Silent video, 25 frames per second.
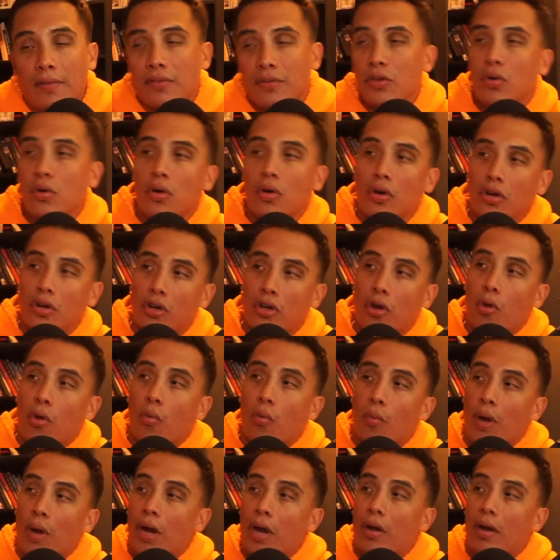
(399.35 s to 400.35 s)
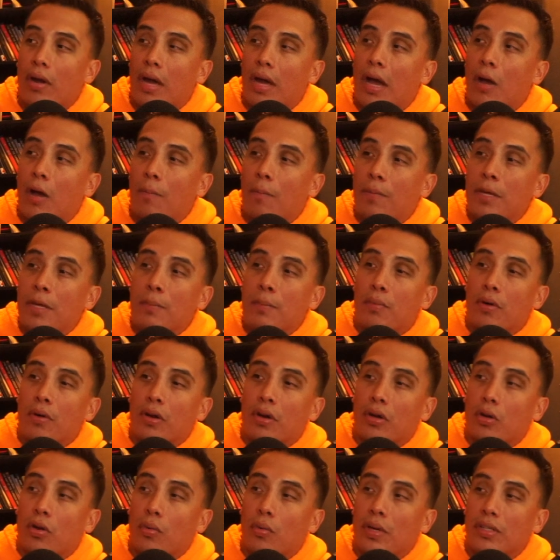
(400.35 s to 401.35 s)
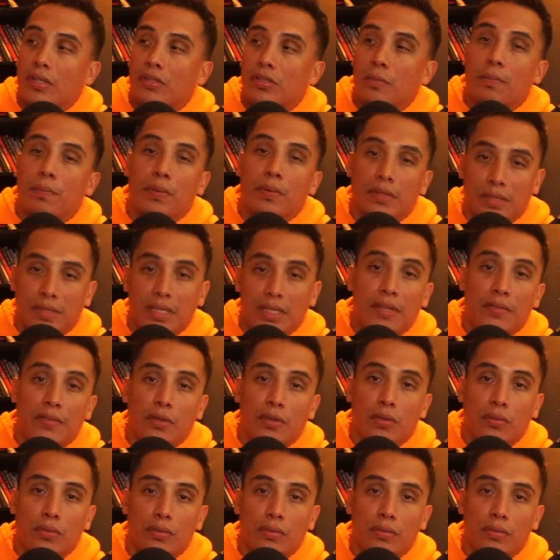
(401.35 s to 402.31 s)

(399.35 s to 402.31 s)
you're aware how people are going to perceive you,